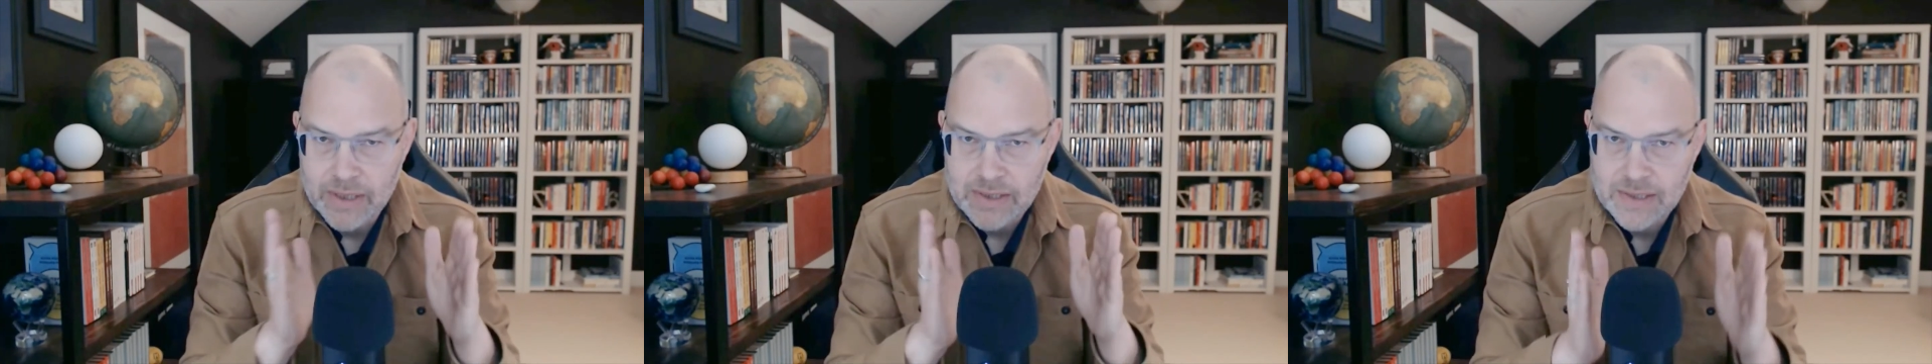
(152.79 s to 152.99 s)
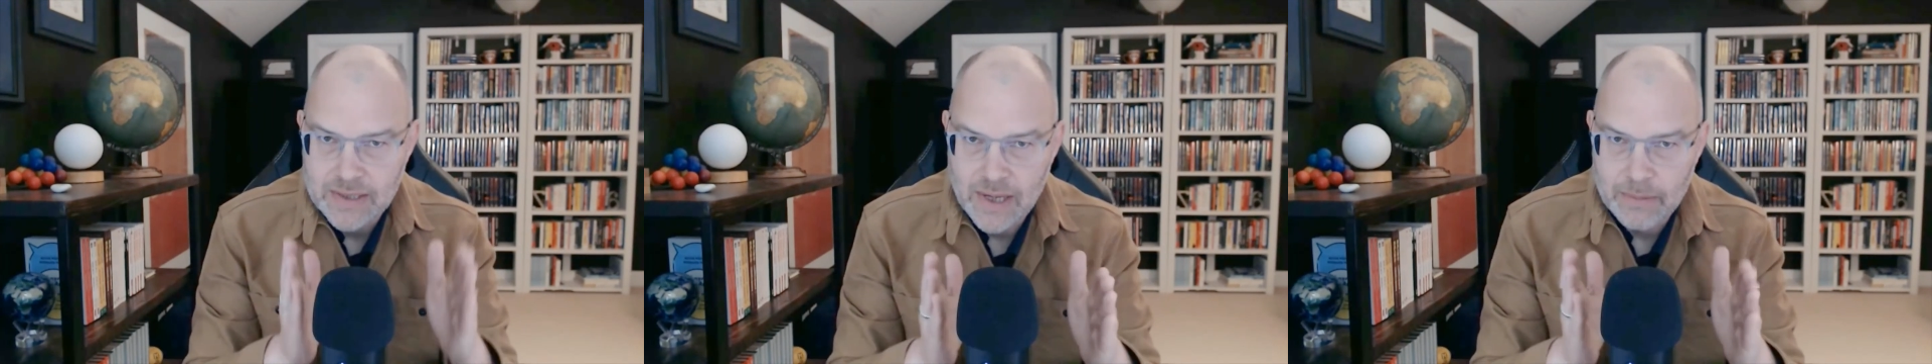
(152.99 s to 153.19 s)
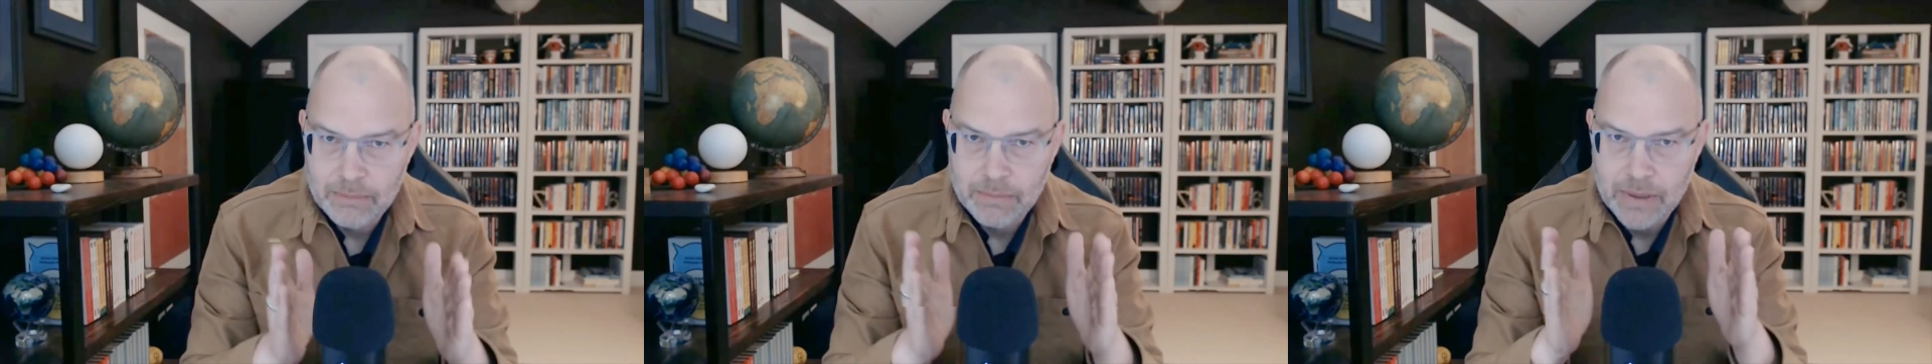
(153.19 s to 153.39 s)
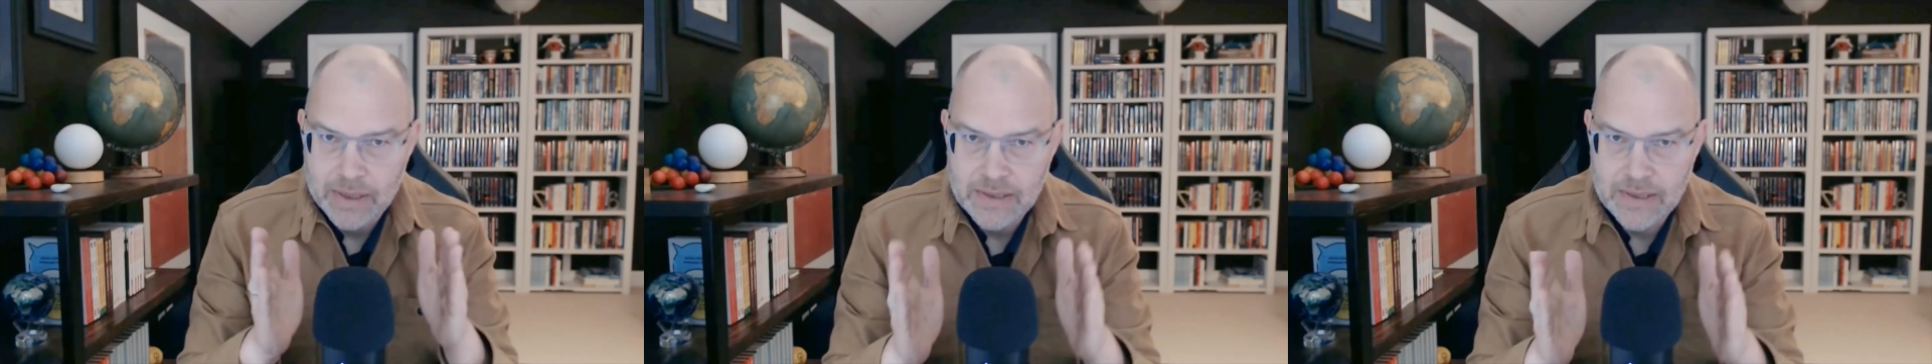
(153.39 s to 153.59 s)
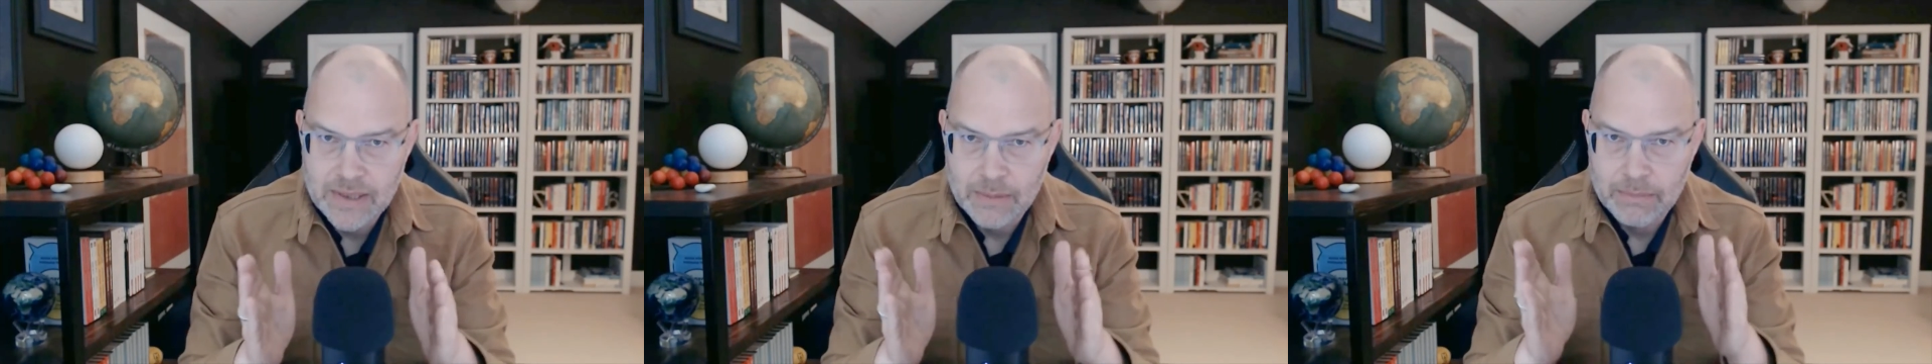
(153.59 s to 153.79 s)
step by
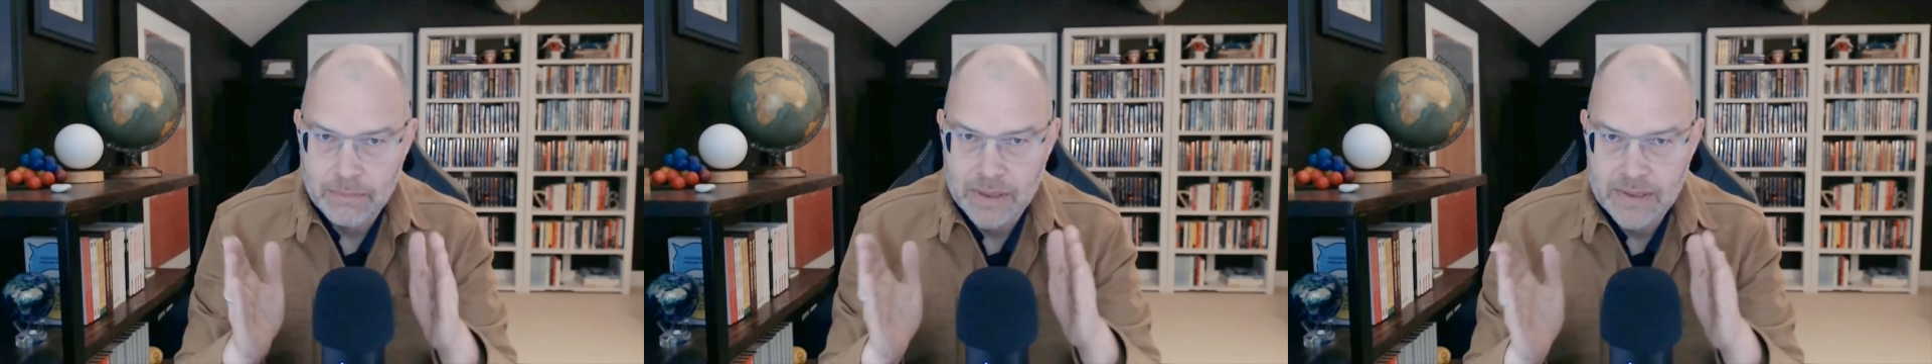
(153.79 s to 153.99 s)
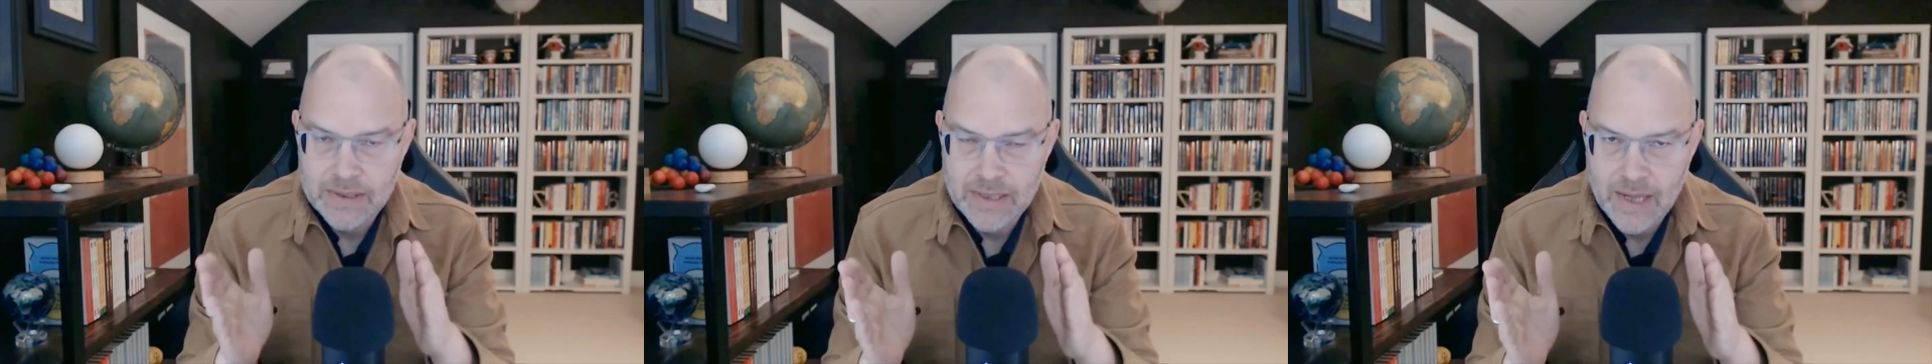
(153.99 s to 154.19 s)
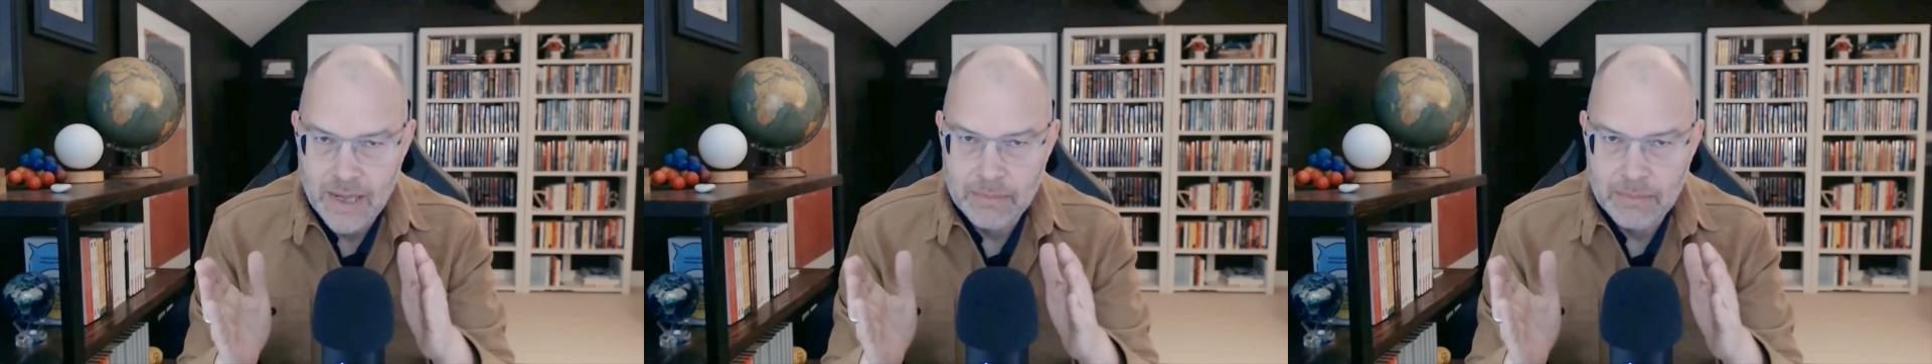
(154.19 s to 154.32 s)
step by step?